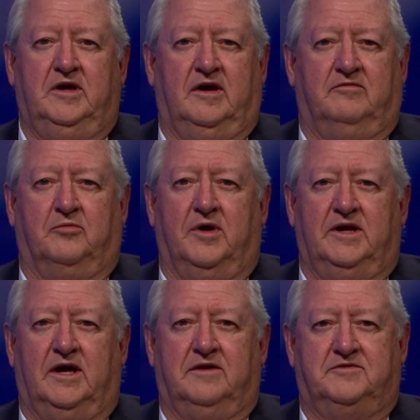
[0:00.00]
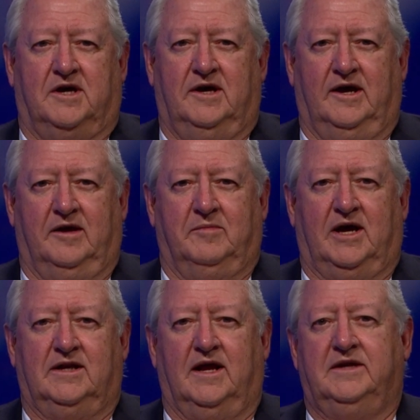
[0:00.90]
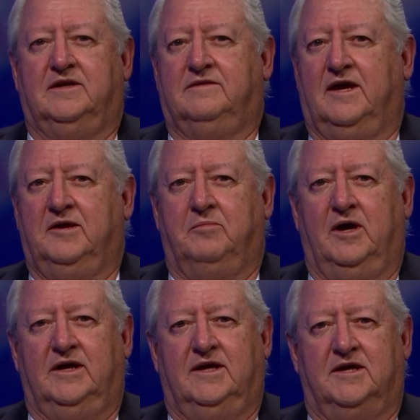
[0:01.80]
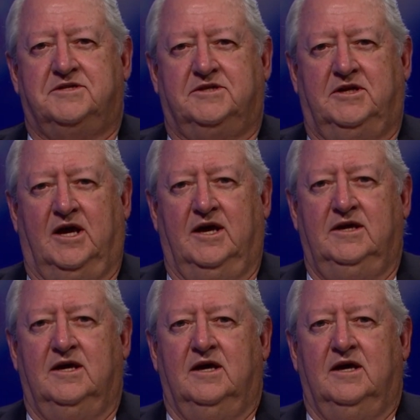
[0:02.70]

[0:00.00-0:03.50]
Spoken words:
have run out of time. I'd like to thank my guest today,